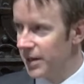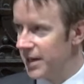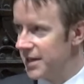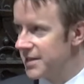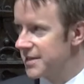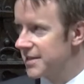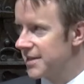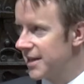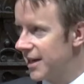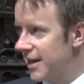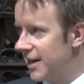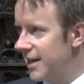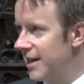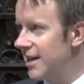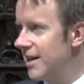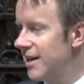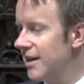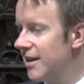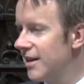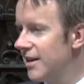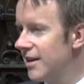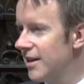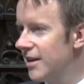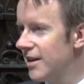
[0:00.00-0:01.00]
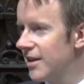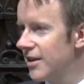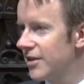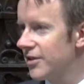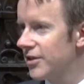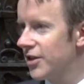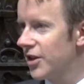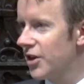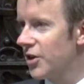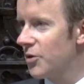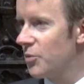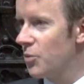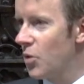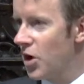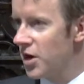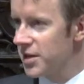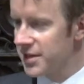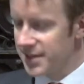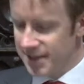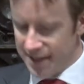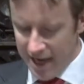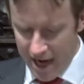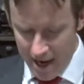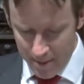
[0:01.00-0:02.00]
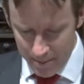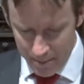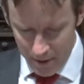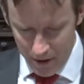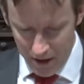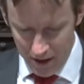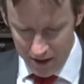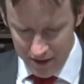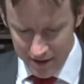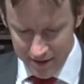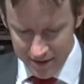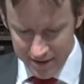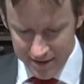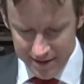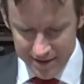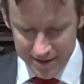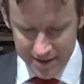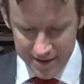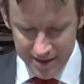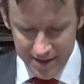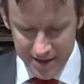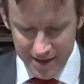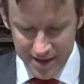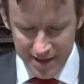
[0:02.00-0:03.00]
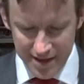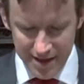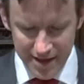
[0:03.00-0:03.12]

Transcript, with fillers: BC, the worst happens.